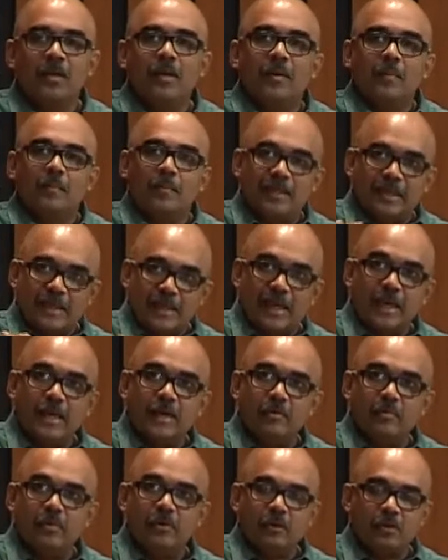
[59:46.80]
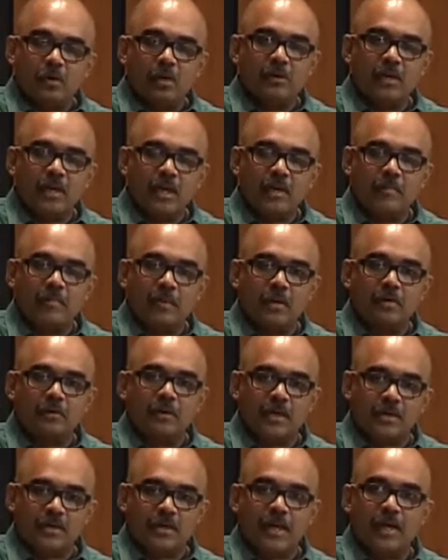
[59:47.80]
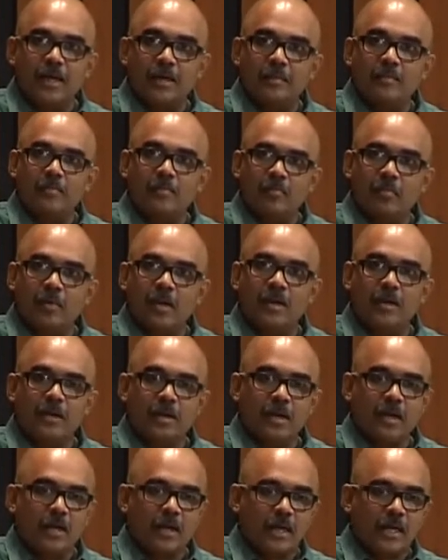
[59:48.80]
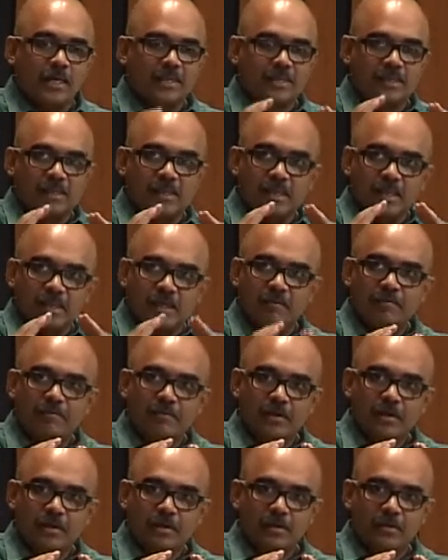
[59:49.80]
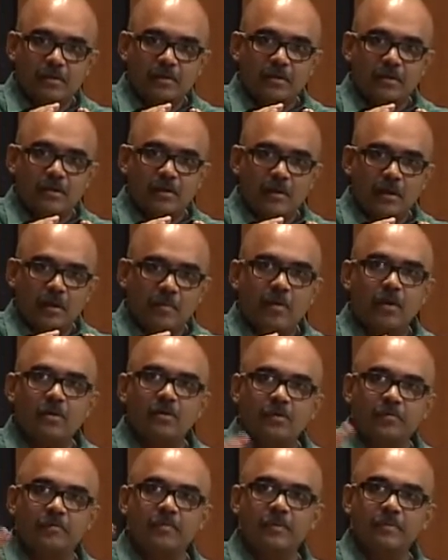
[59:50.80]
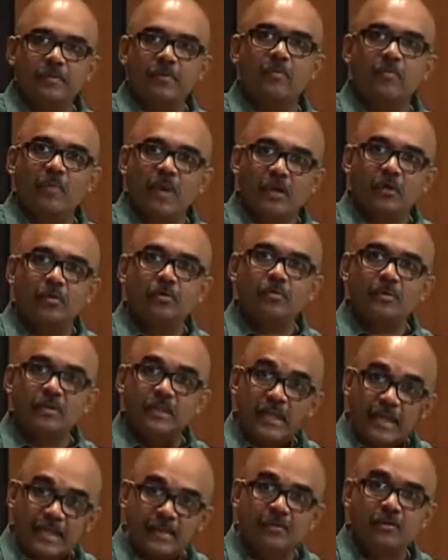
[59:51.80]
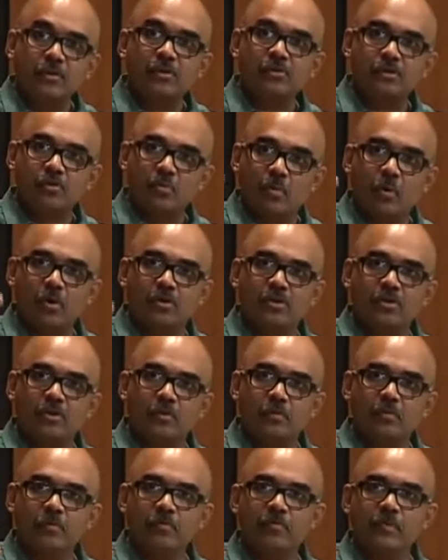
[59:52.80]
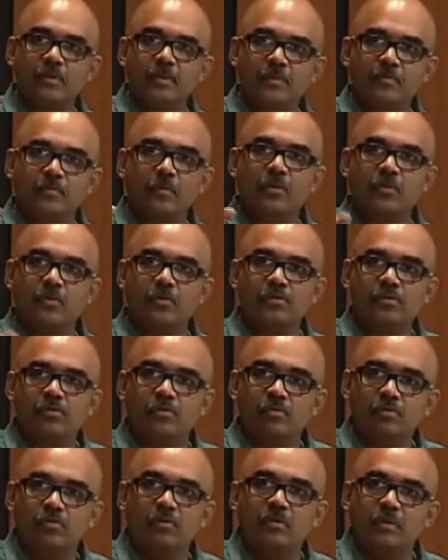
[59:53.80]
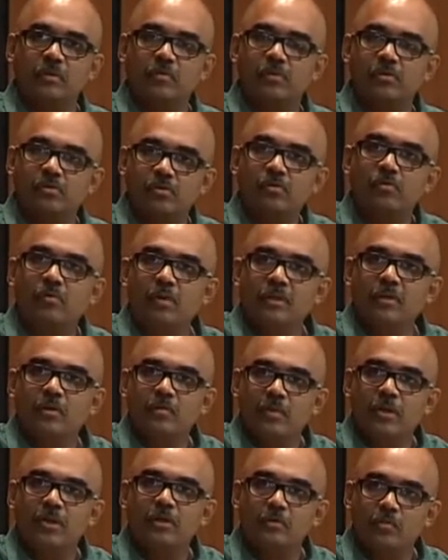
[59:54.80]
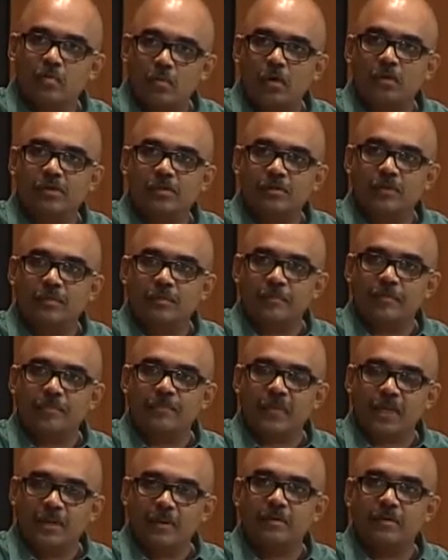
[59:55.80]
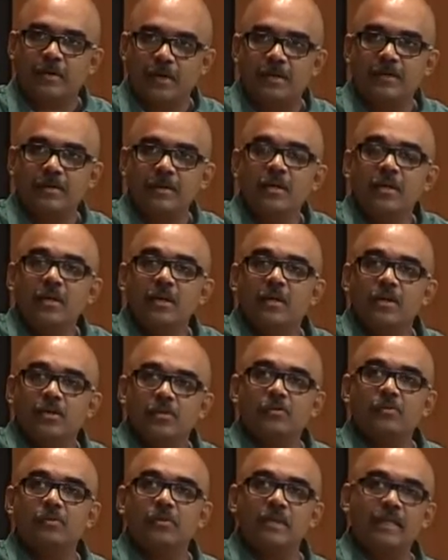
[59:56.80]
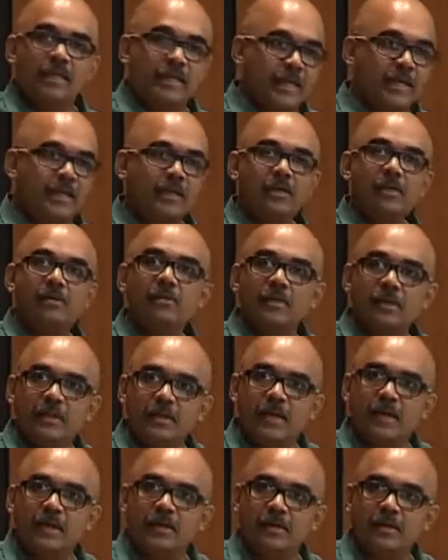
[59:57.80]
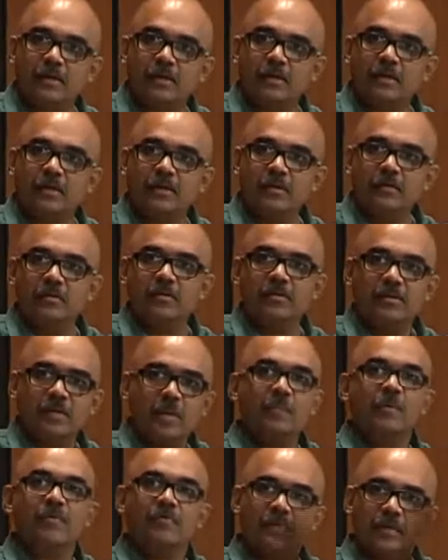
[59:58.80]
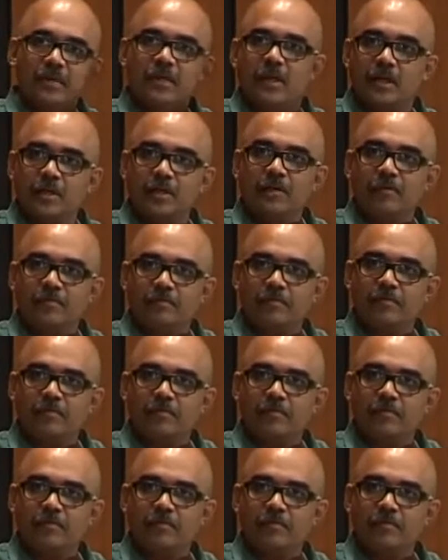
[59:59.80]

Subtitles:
But again, we're talking about a time when a significant amount of people went to theaters to watch the movies because there was no other way to watch them, right? So directly or indirectly, some of it kind of